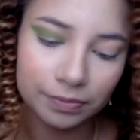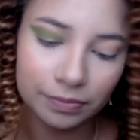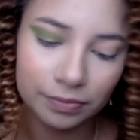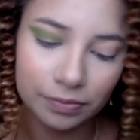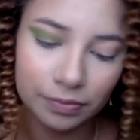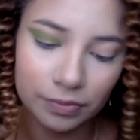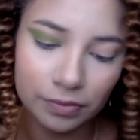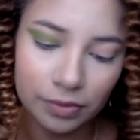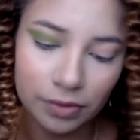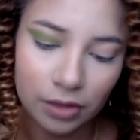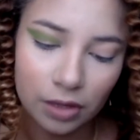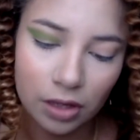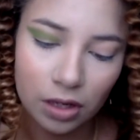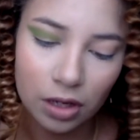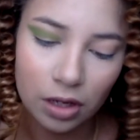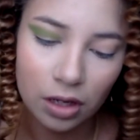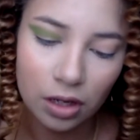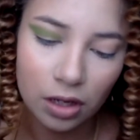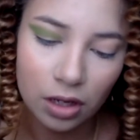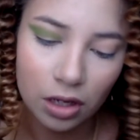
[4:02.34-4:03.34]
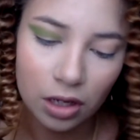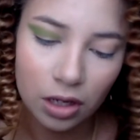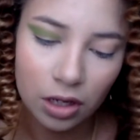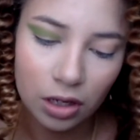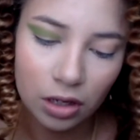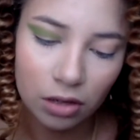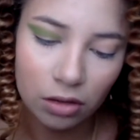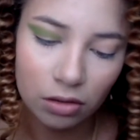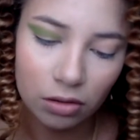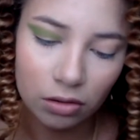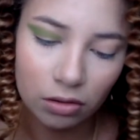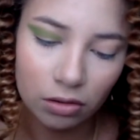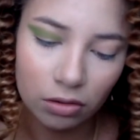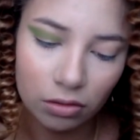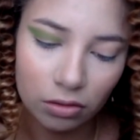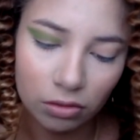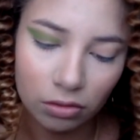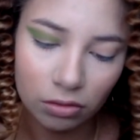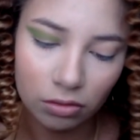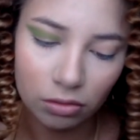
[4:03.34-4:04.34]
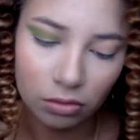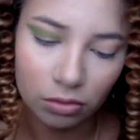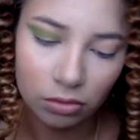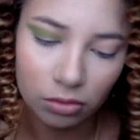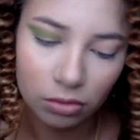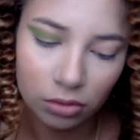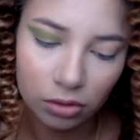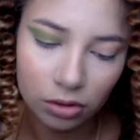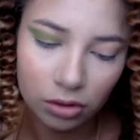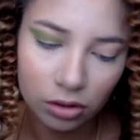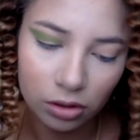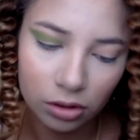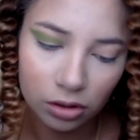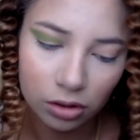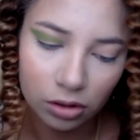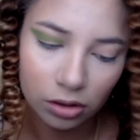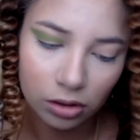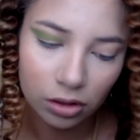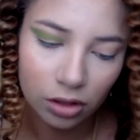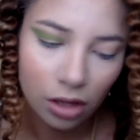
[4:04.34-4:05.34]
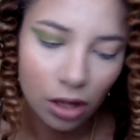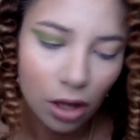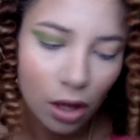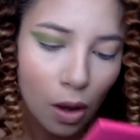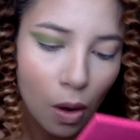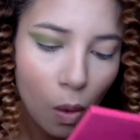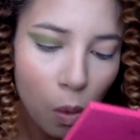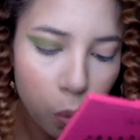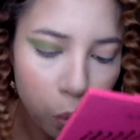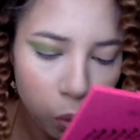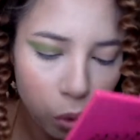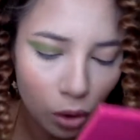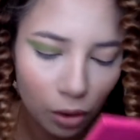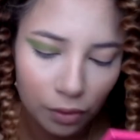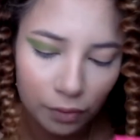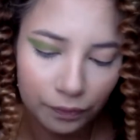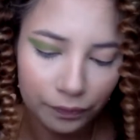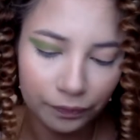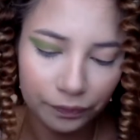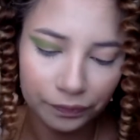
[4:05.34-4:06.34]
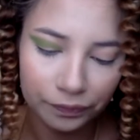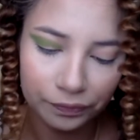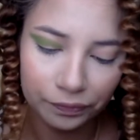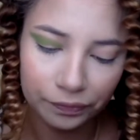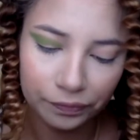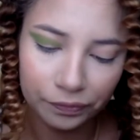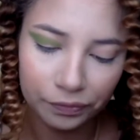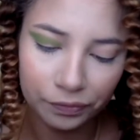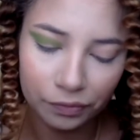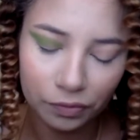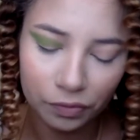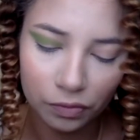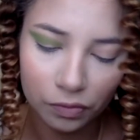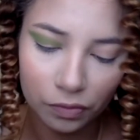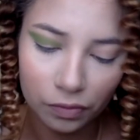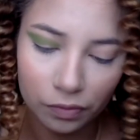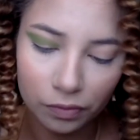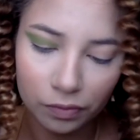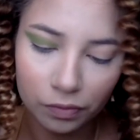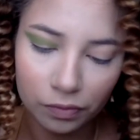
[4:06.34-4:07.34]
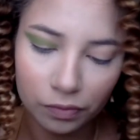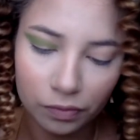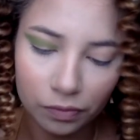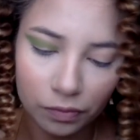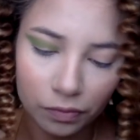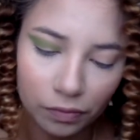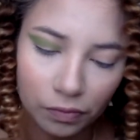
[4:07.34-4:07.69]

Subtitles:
Nobody speaks.